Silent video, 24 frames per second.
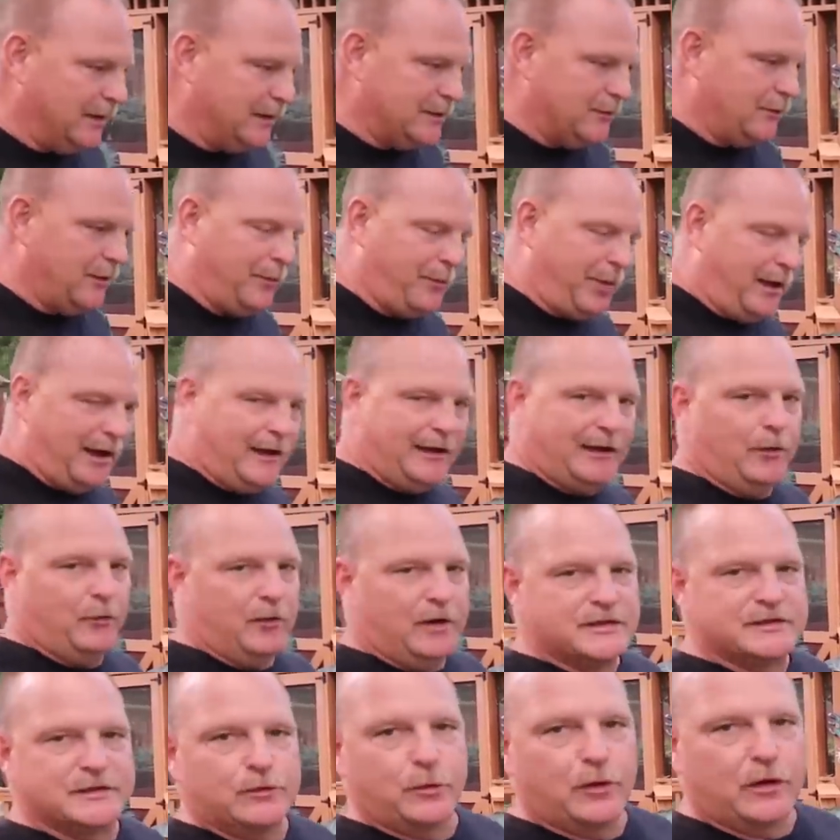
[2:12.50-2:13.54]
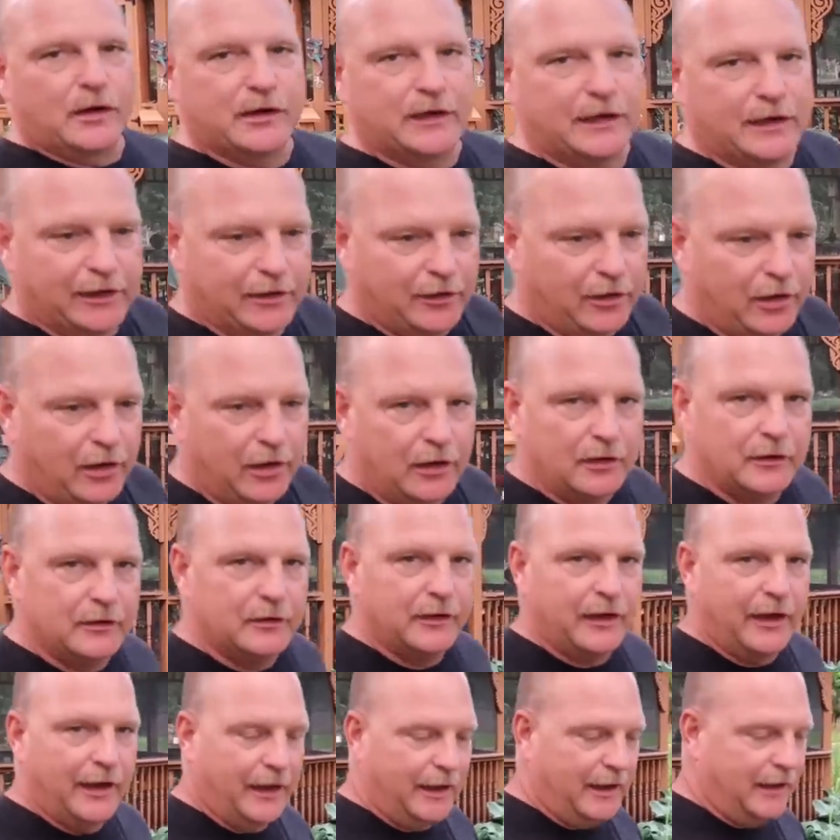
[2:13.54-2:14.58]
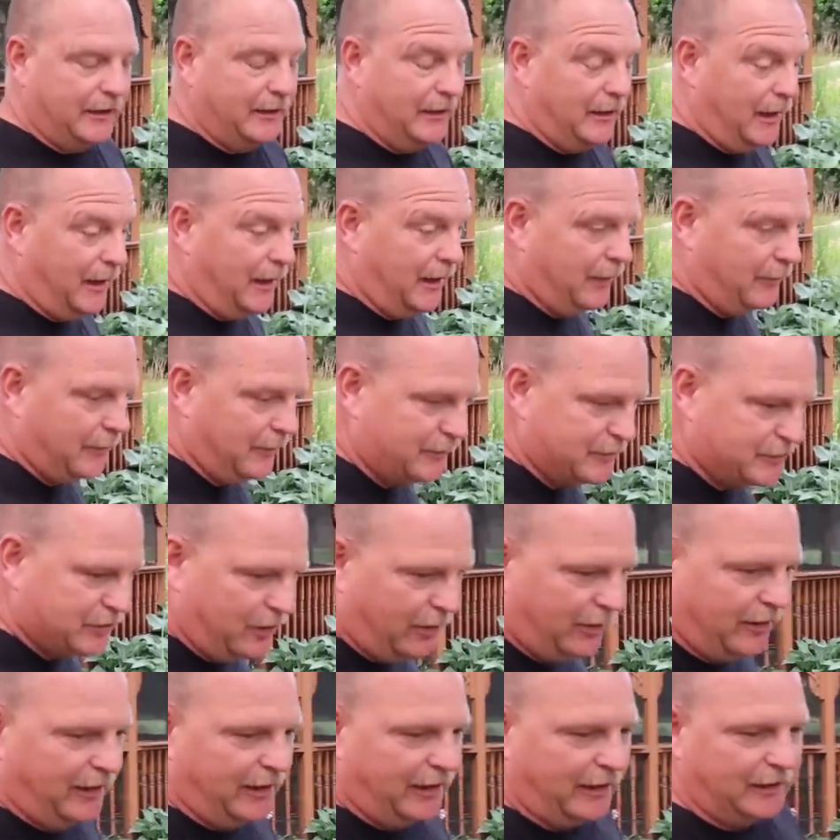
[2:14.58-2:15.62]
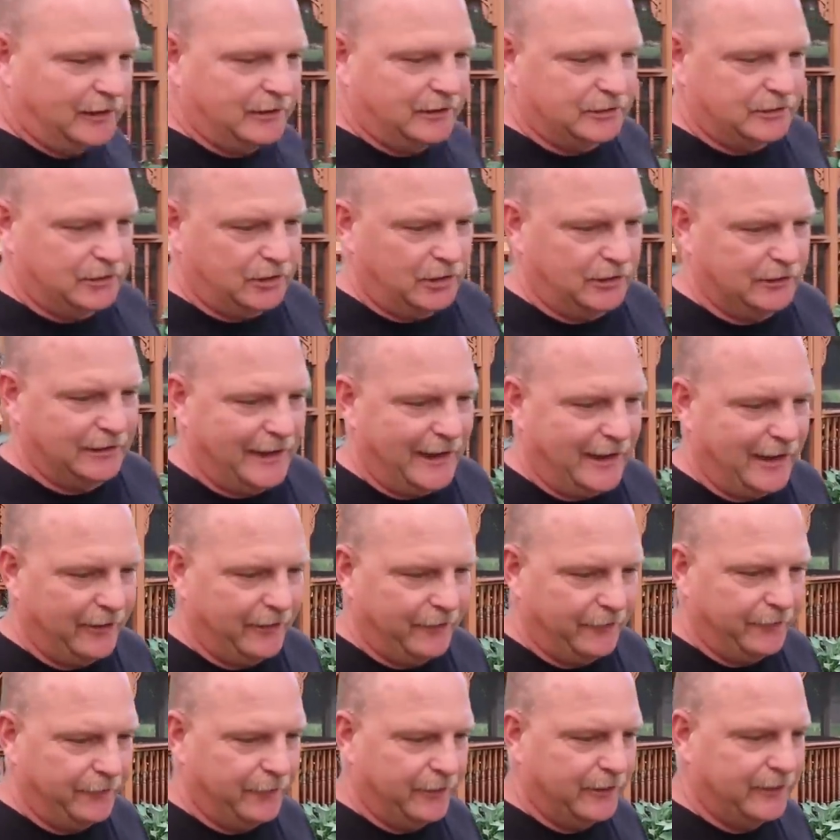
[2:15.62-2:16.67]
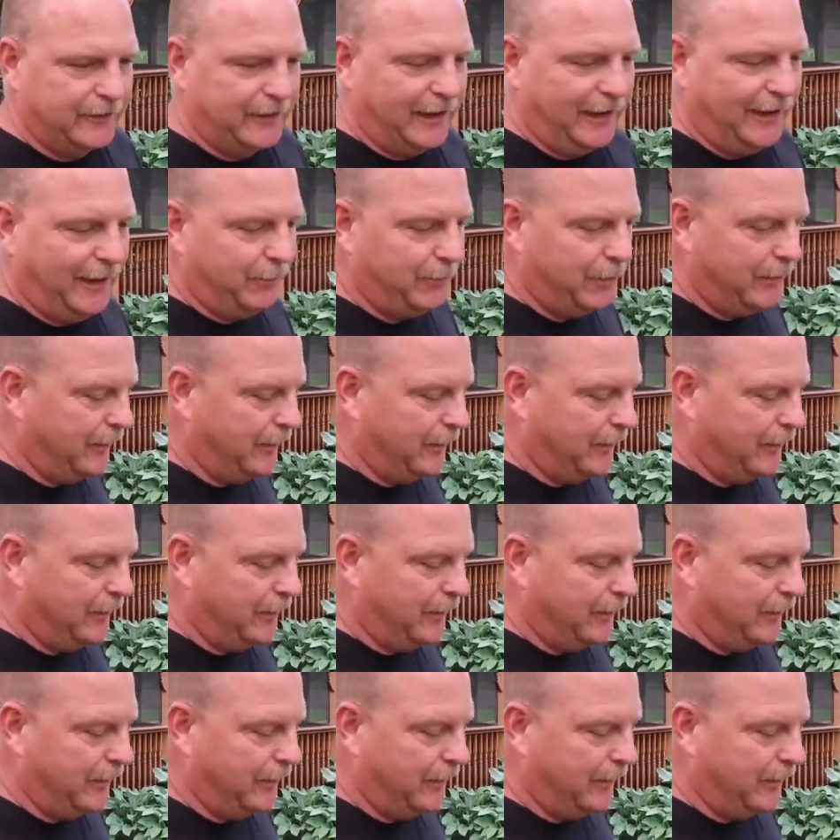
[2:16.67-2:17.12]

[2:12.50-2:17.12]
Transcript: into a pond that wasn't working at all. And, it was only like dug down a foot deep.